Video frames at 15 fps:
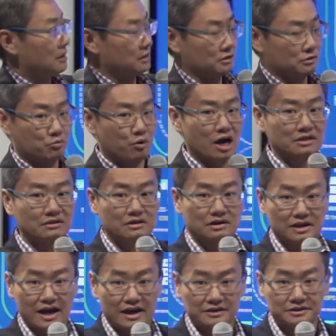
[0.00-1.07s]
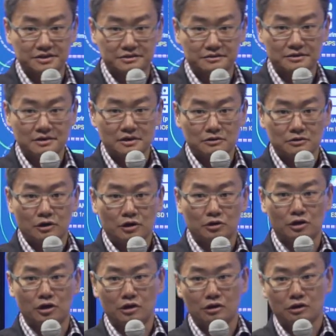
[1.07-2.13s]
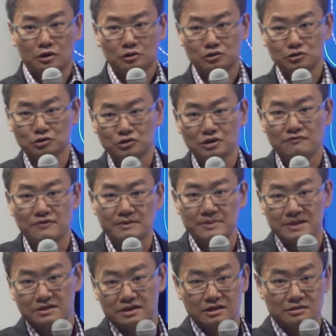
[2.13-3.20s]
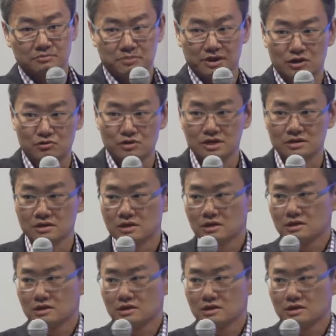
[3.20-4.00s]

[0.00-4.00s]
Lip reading: Express Connect to do the VPC pairing.